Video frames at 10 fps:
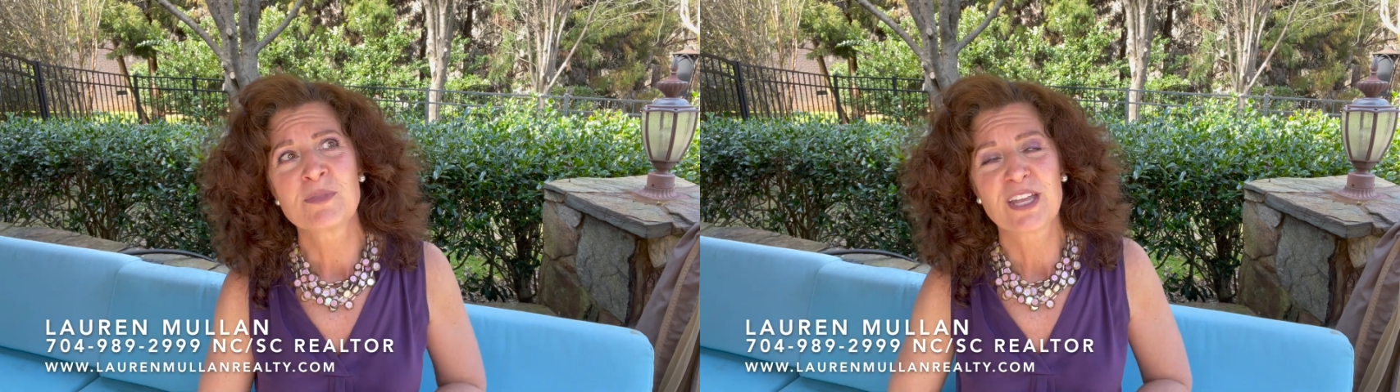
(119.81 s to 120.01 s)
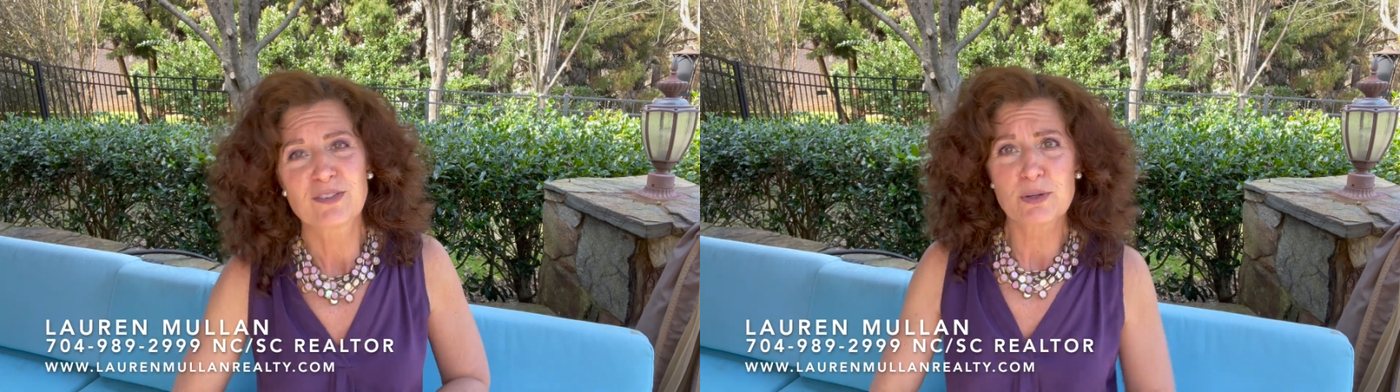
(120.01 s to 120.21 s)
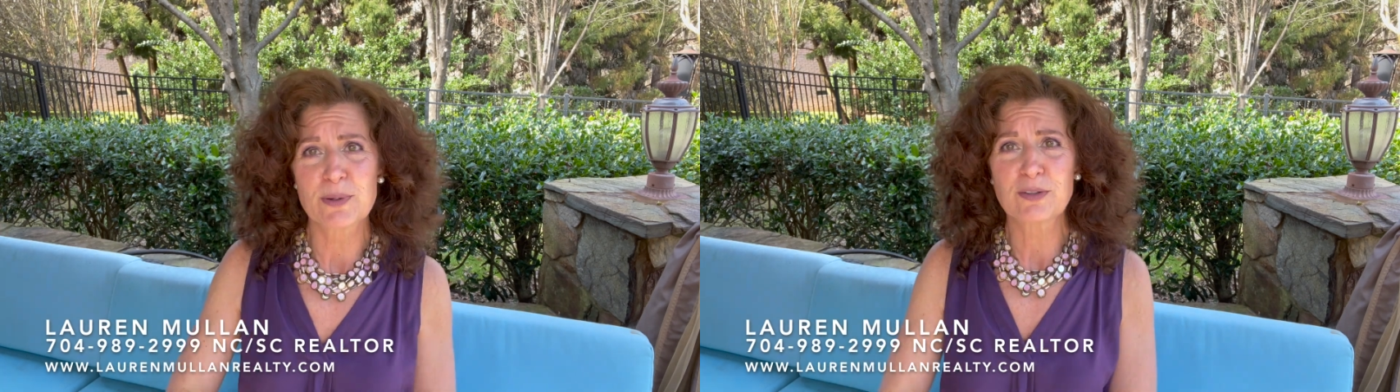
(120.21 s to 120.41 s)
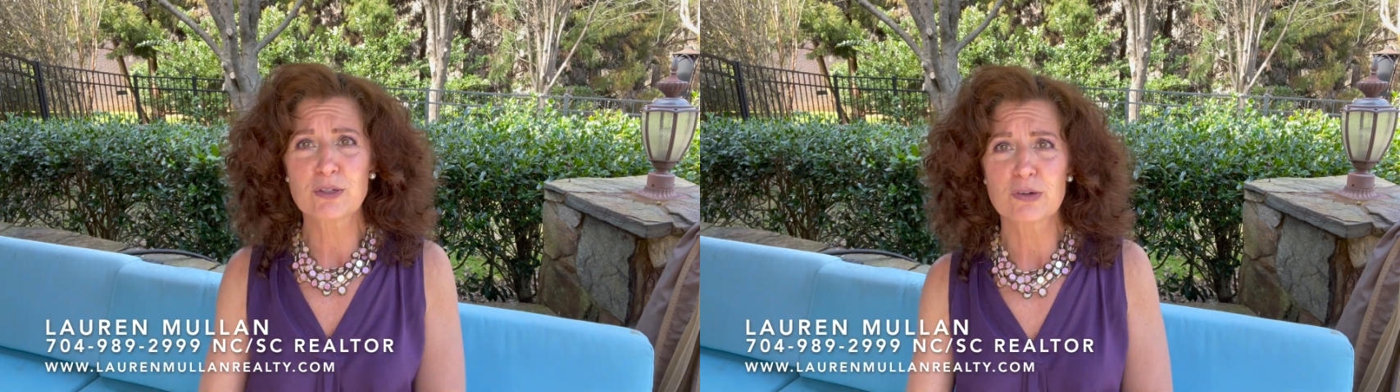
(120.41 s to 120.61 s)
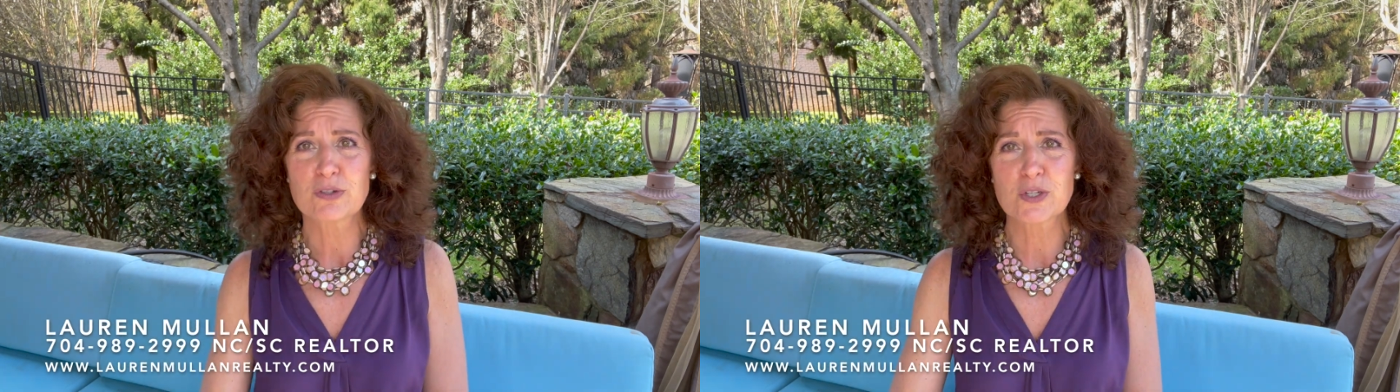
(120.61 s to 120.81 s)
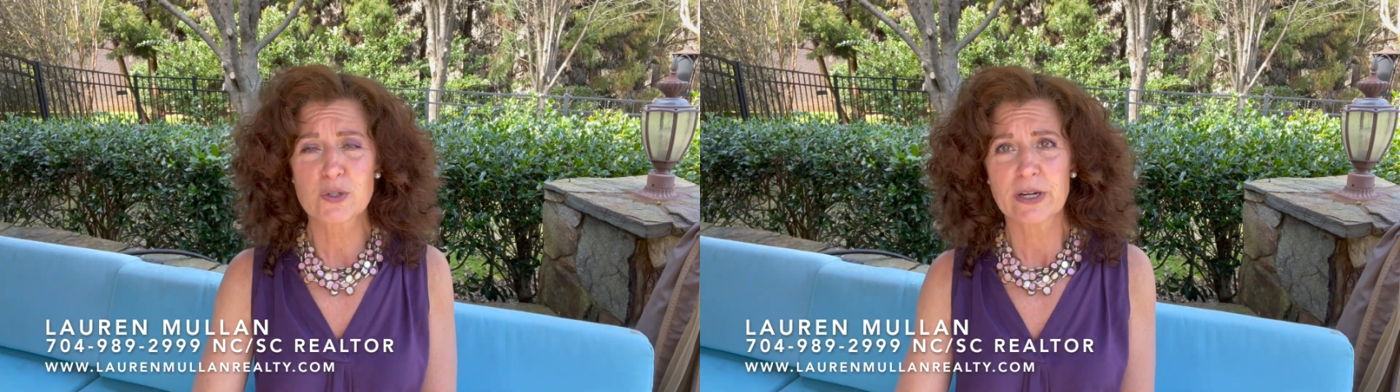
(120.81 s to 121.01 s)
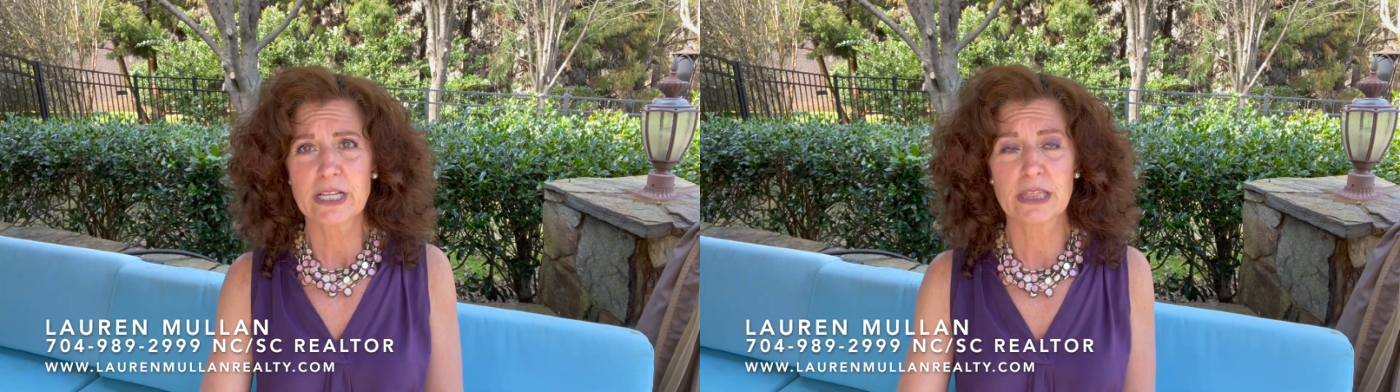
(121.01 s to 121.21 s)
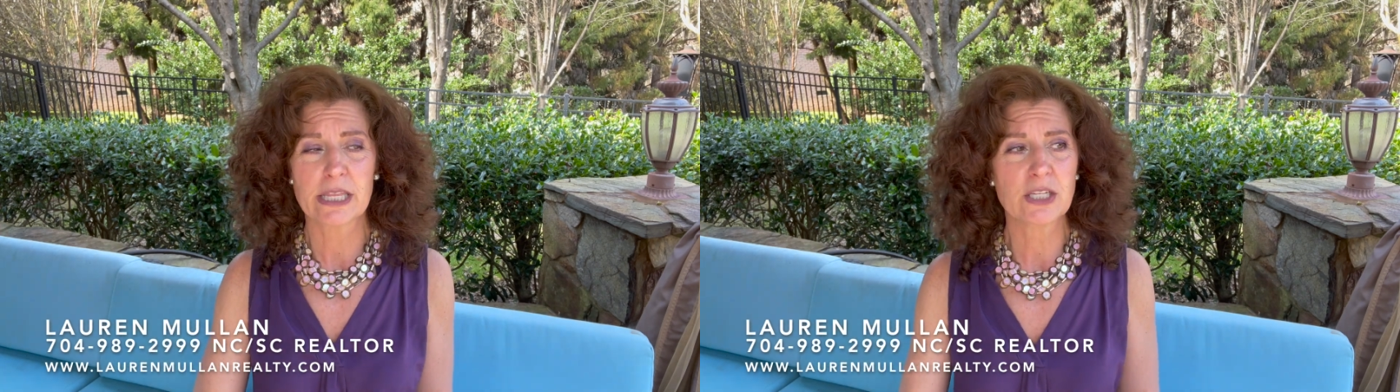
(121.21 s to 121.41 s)
And so we went to the grocery store,
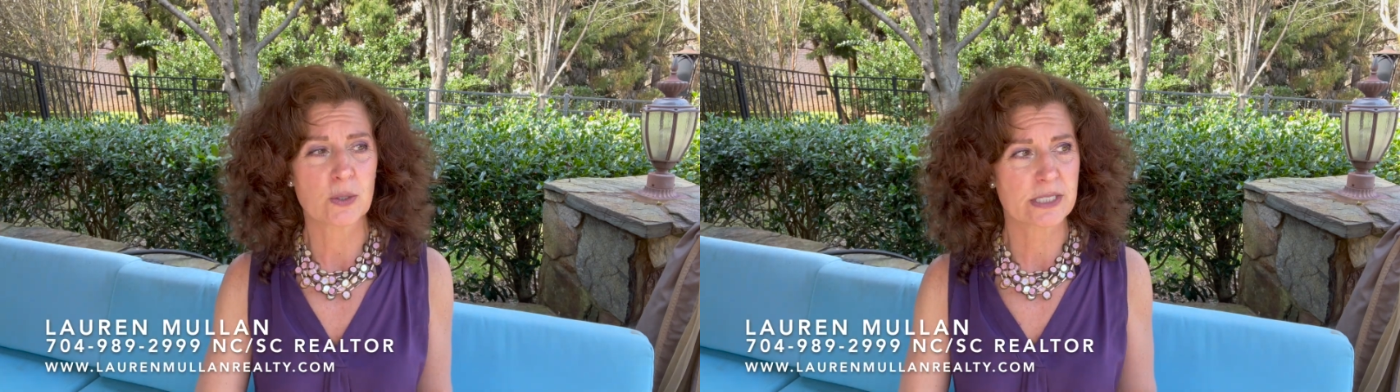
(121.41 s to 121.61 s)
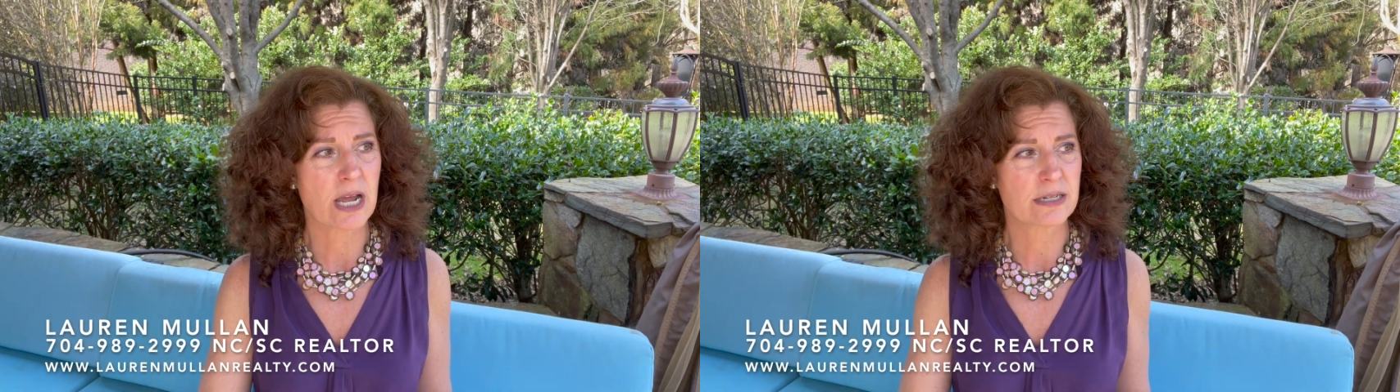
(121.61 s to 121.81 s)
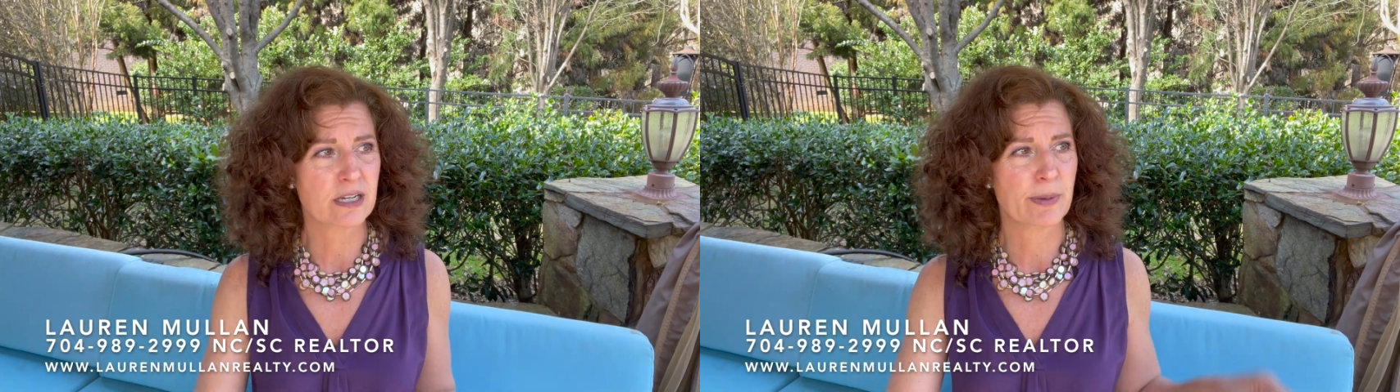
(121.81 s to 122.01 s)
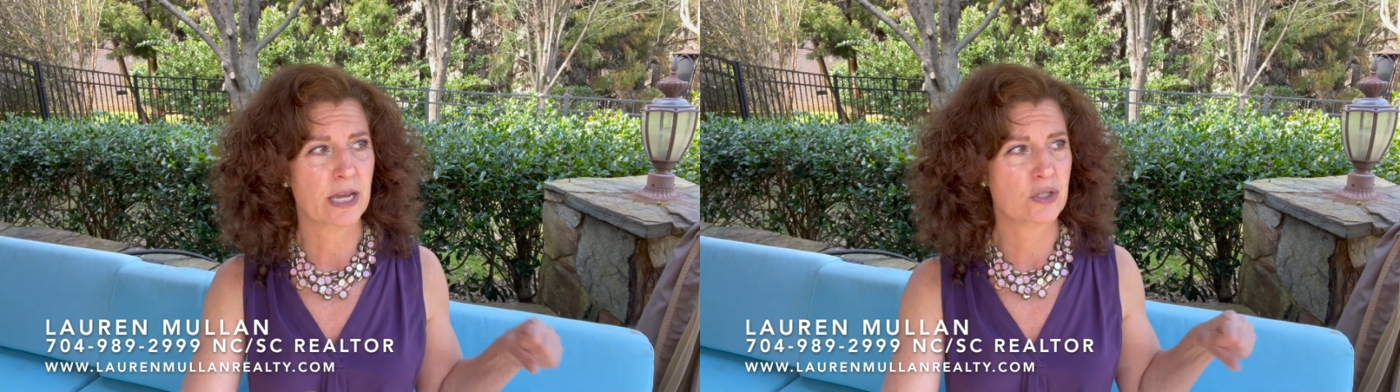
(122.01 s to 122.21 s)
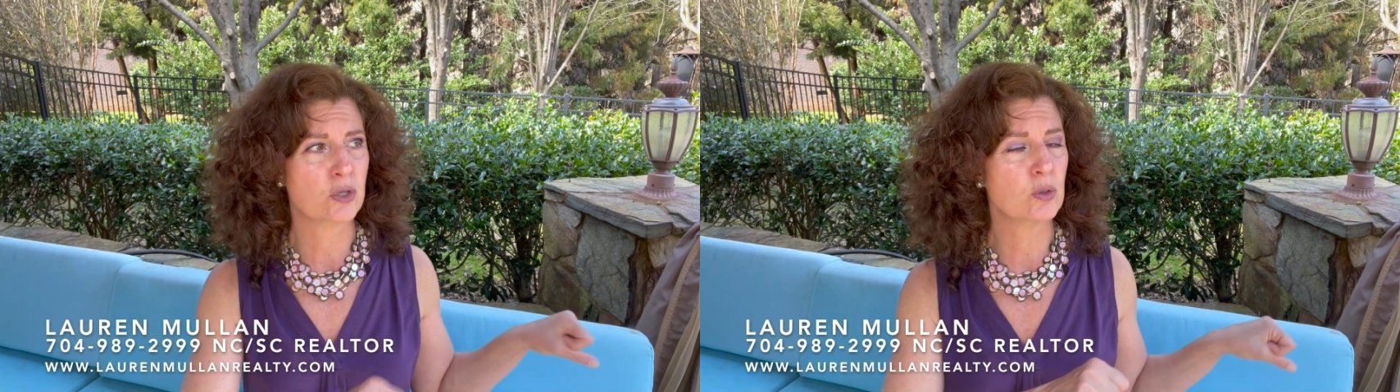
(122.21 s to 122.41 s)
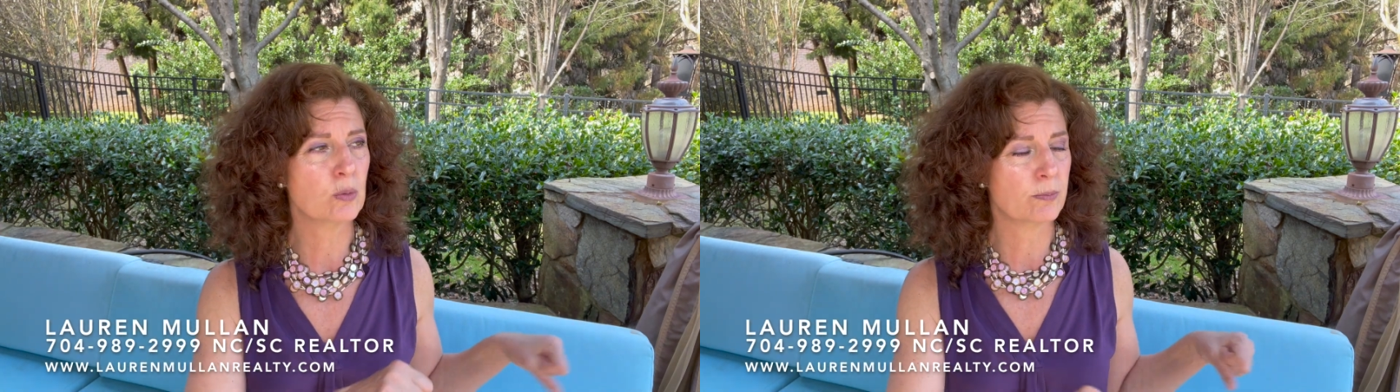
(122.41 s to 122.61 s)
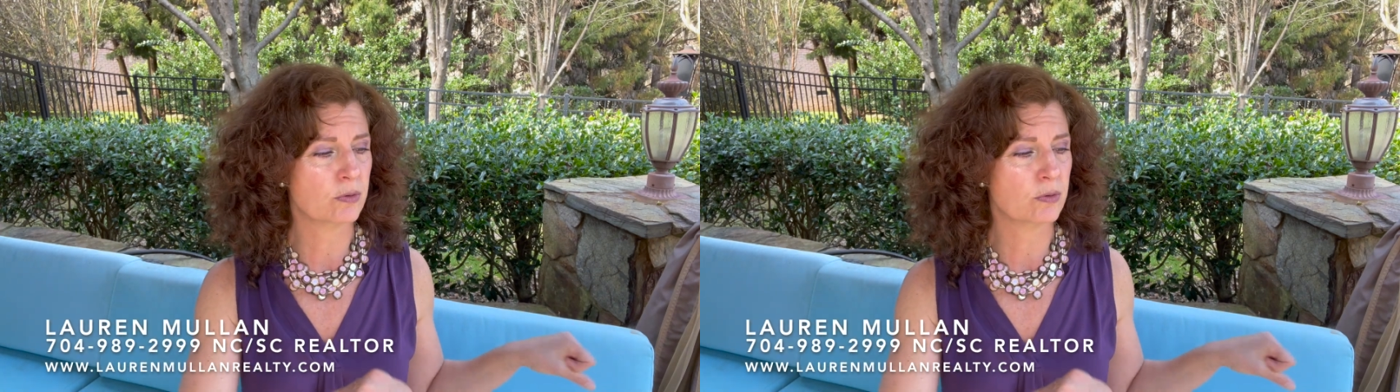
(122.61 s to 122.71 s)
I stocked up. I had two